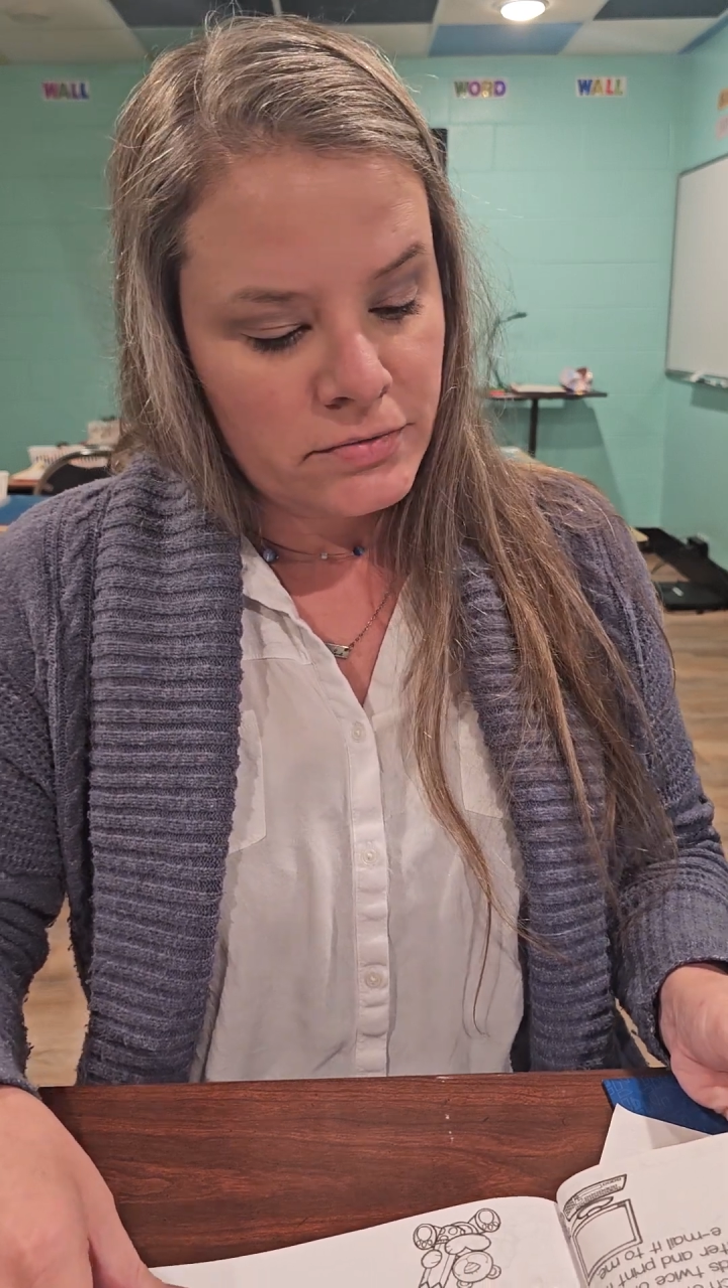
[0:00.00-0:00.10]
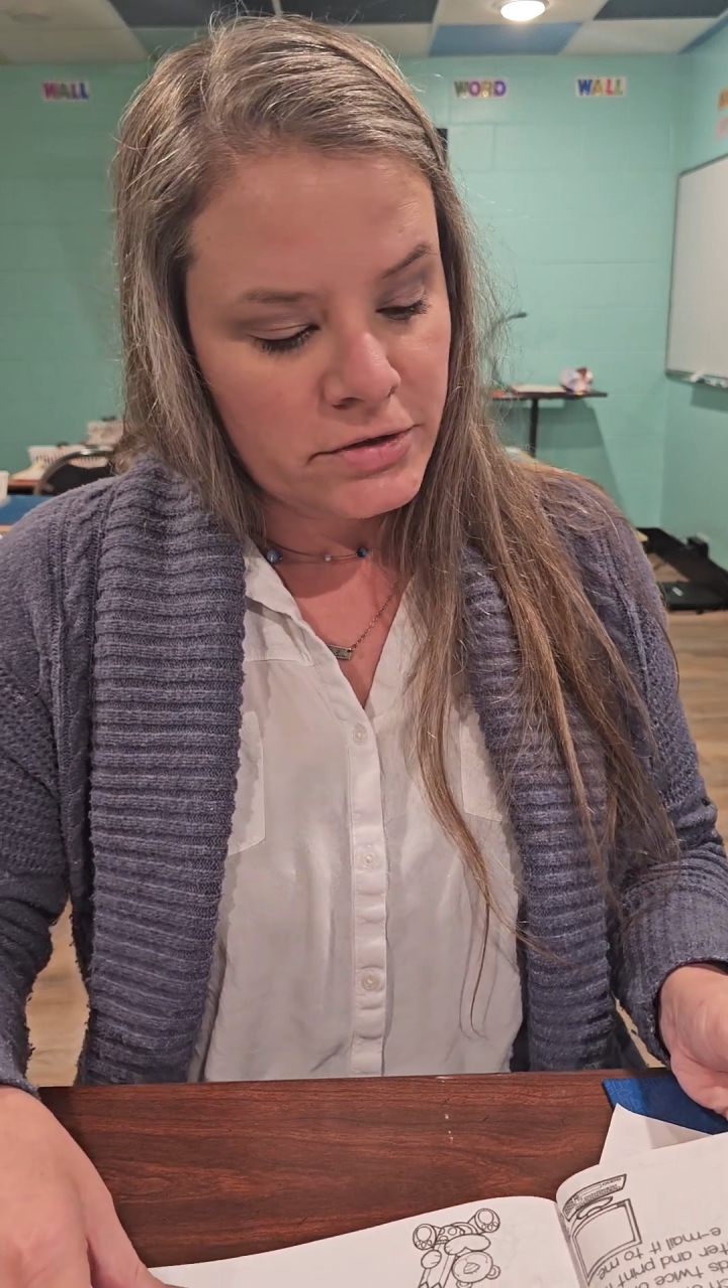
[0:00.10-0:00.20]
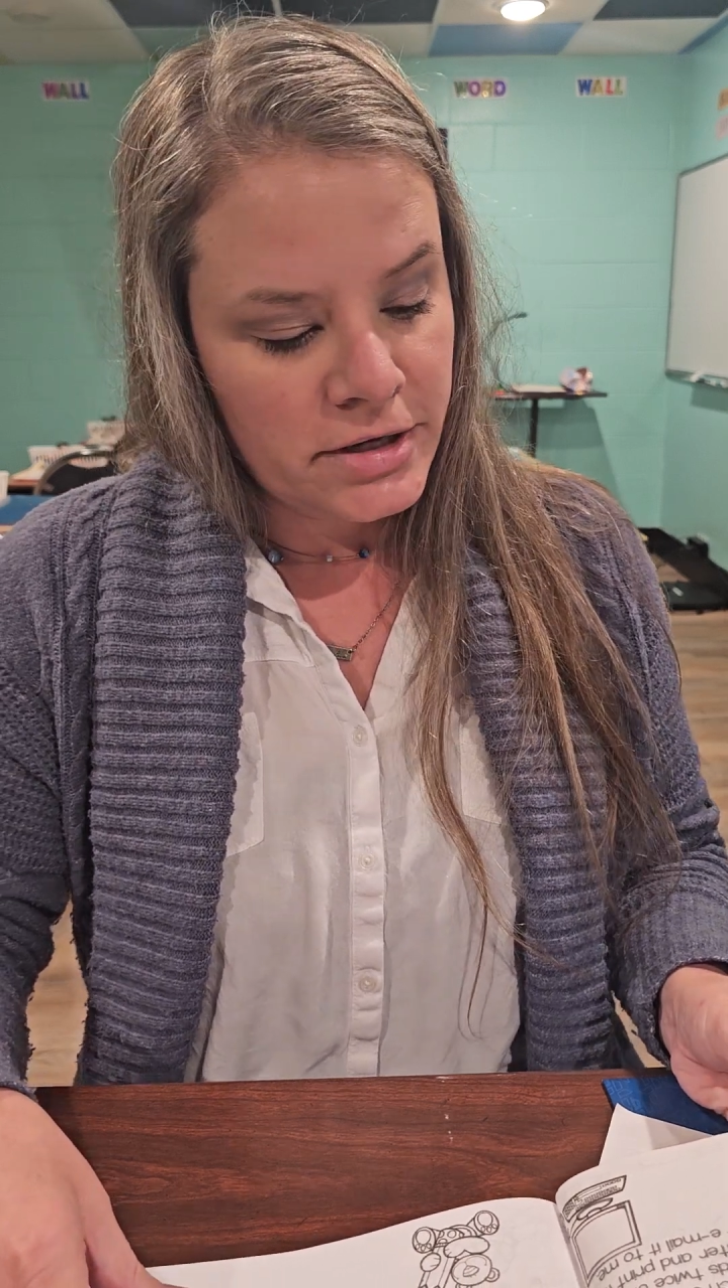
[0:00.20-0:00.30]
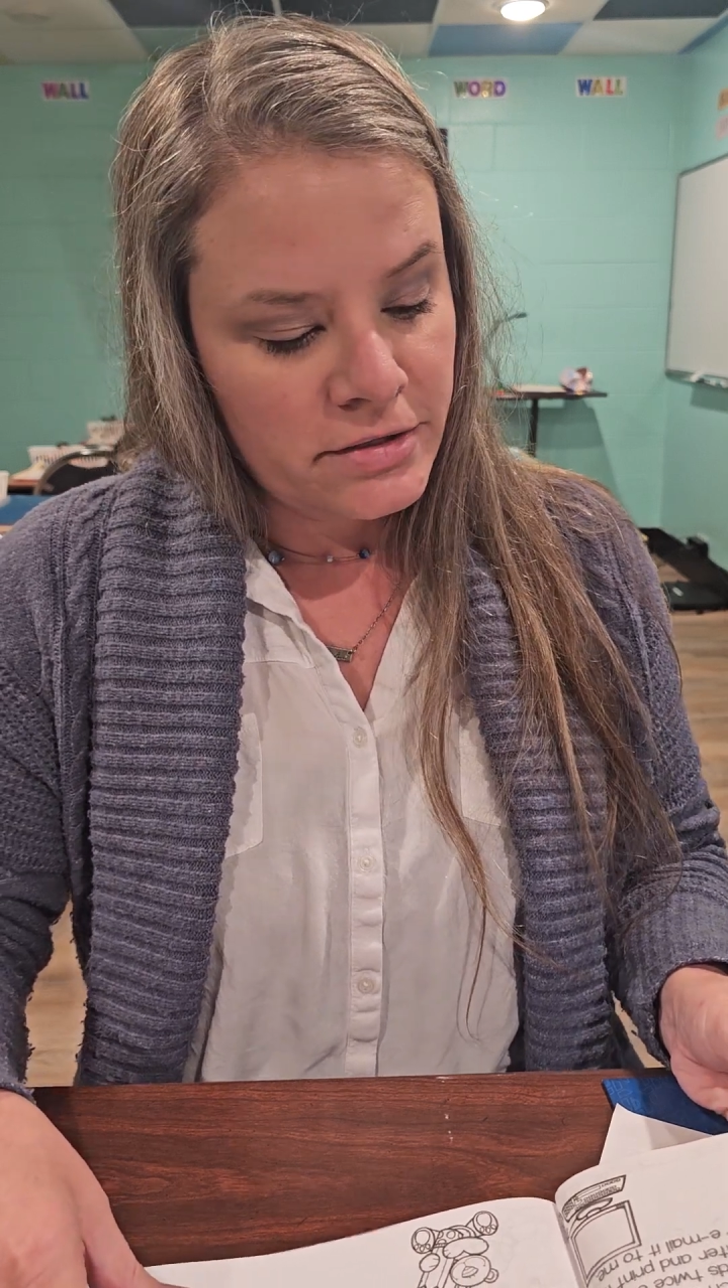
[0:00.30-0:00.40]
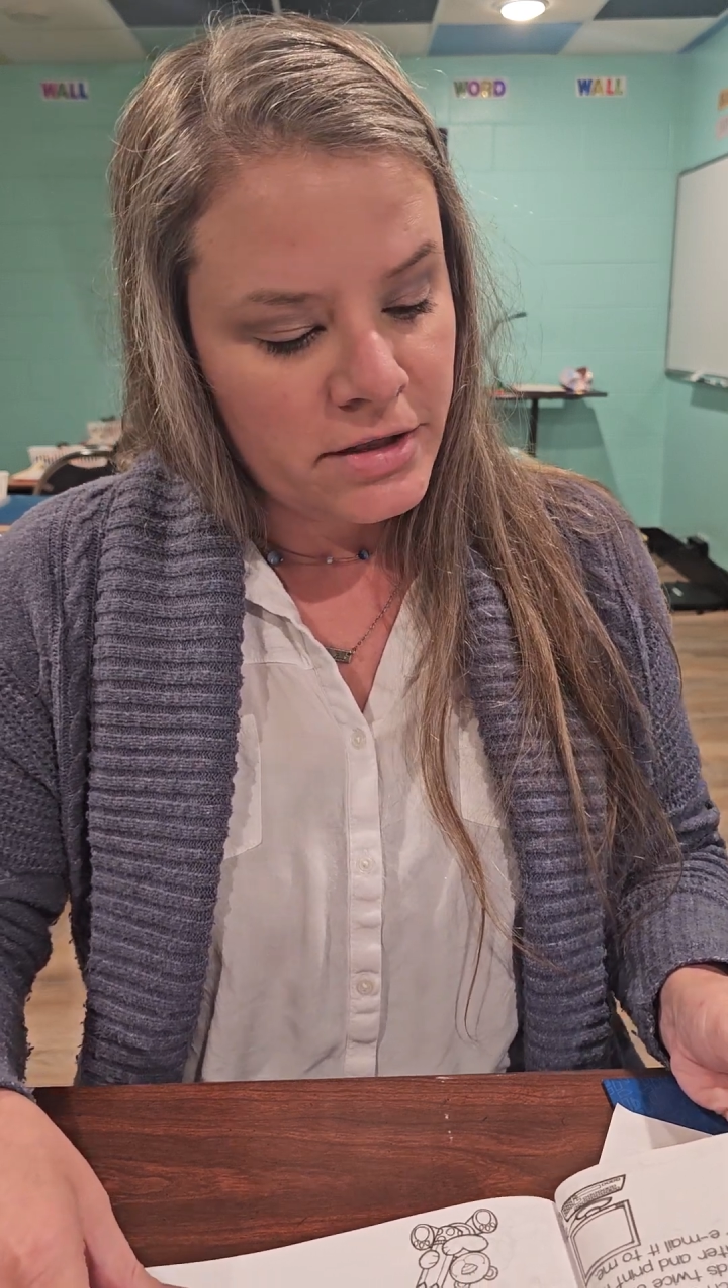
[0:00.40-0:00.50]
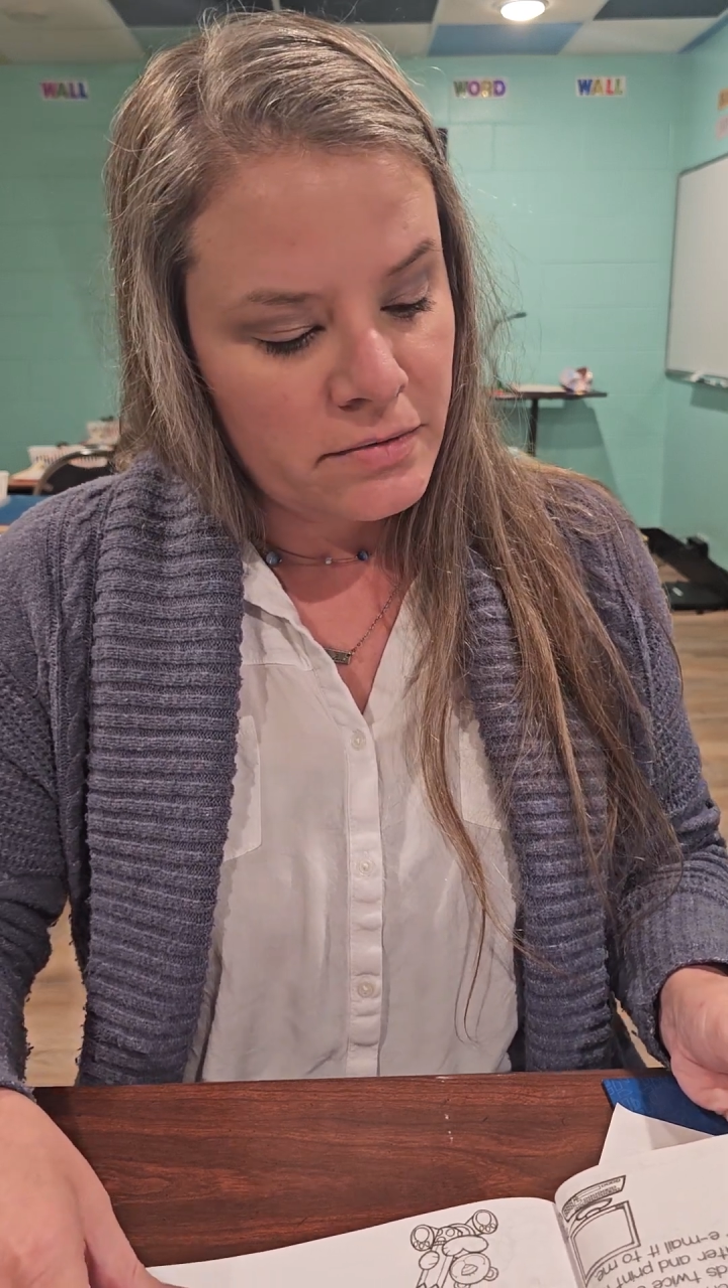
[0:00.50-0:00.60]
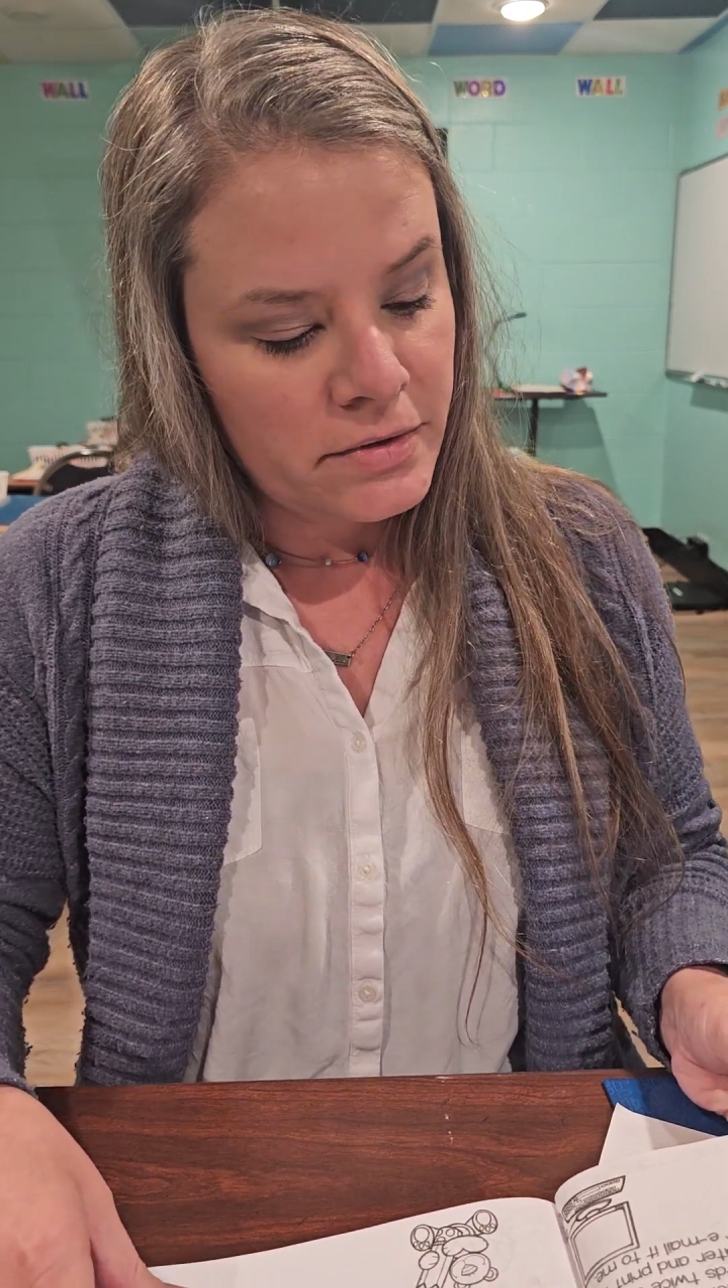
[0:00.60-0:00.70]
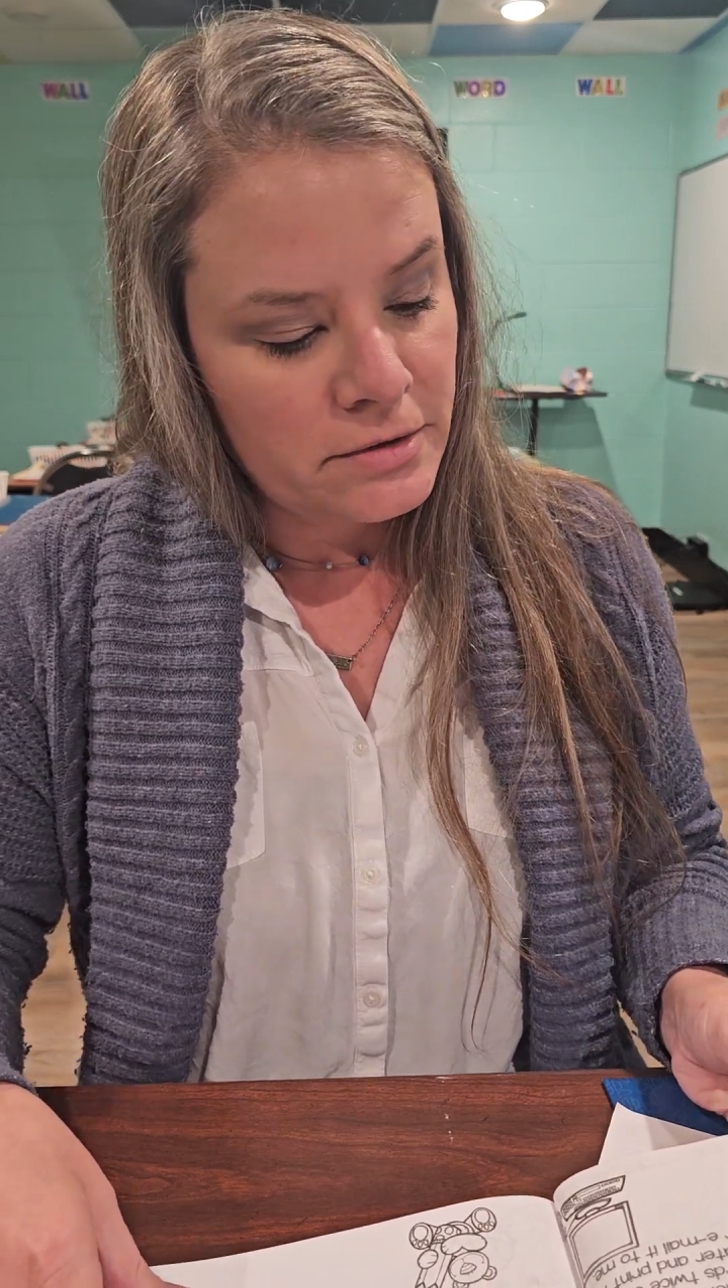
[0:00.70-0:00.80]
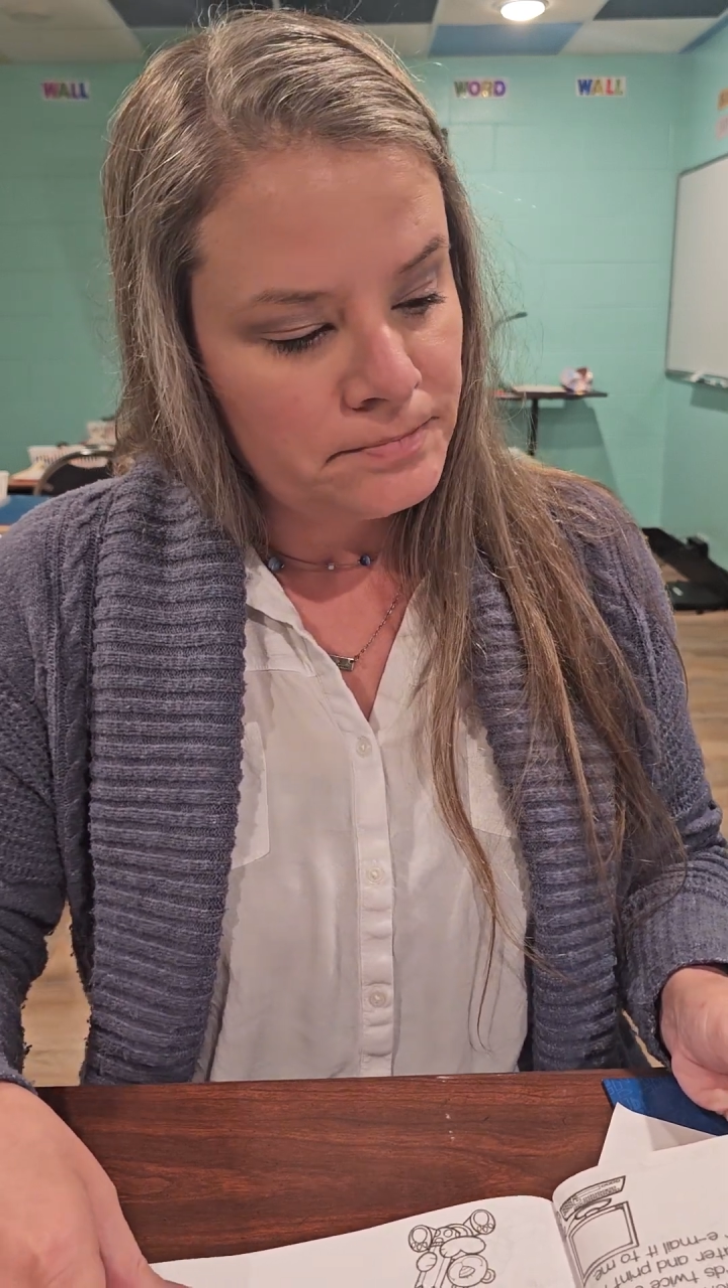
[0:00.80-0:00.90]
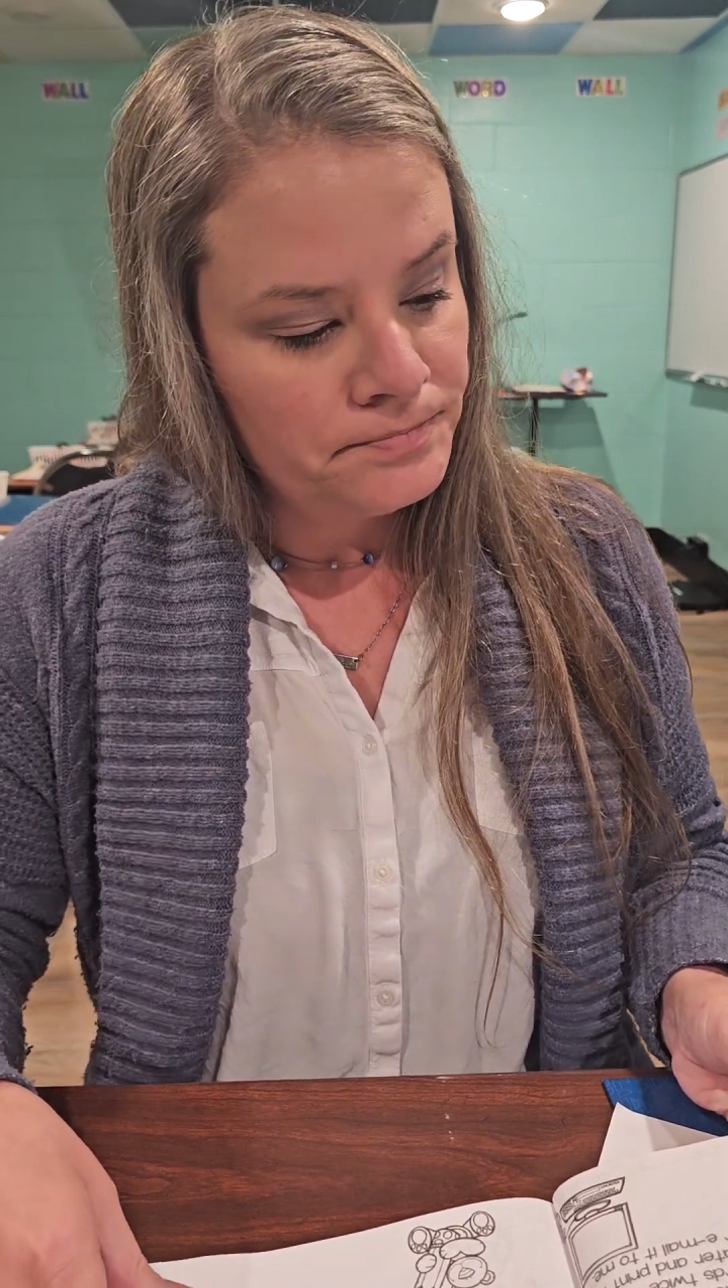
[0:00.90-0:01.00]
work out that
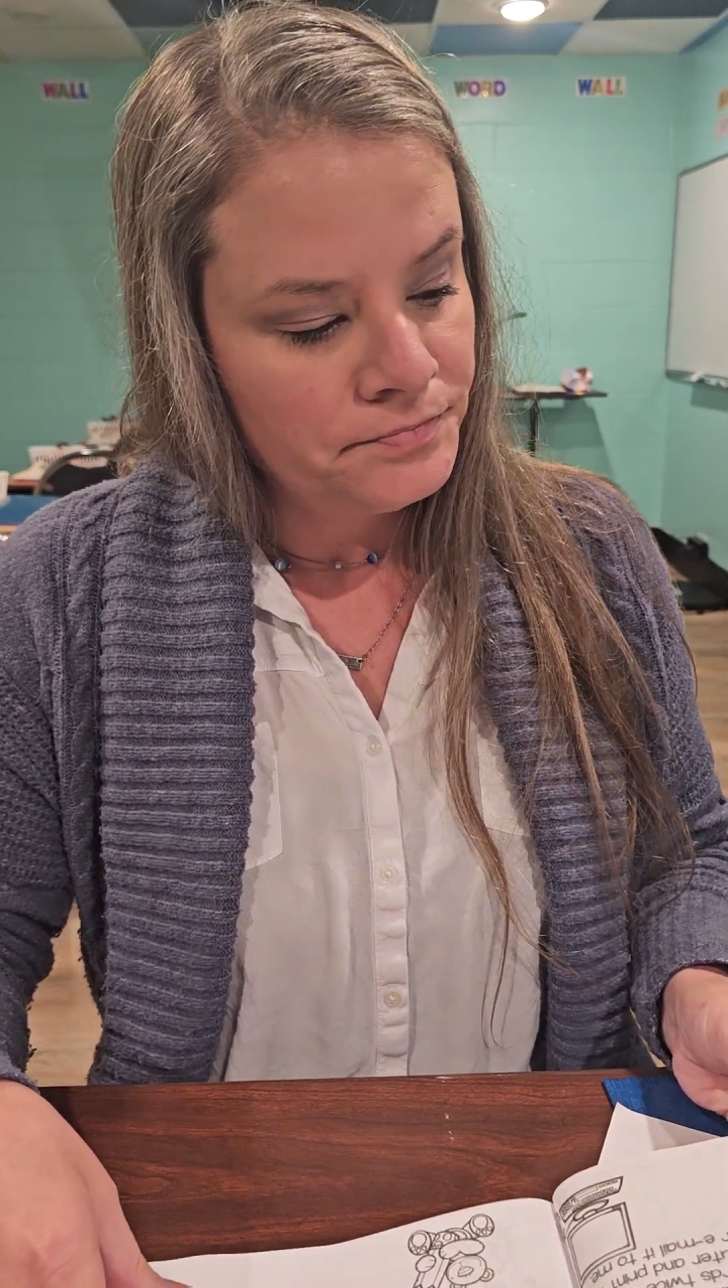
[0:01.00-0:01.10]
well.